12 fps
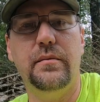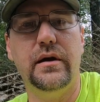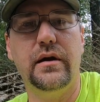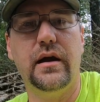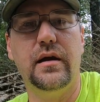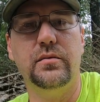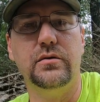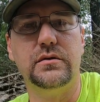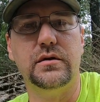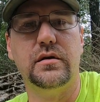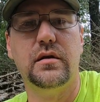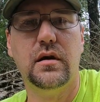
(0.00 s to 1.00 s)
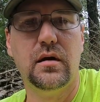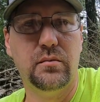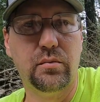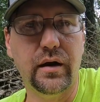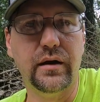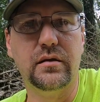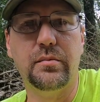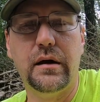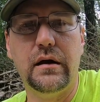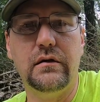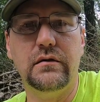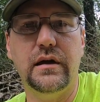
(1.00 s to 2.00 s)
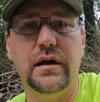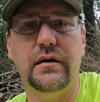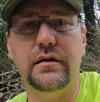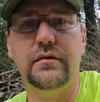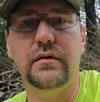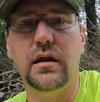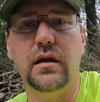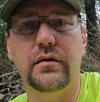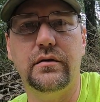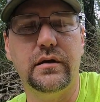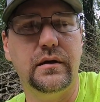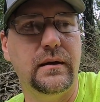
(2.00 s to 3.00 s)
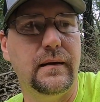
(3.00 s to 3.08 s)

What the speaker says: being able to break the barrel down and reload it.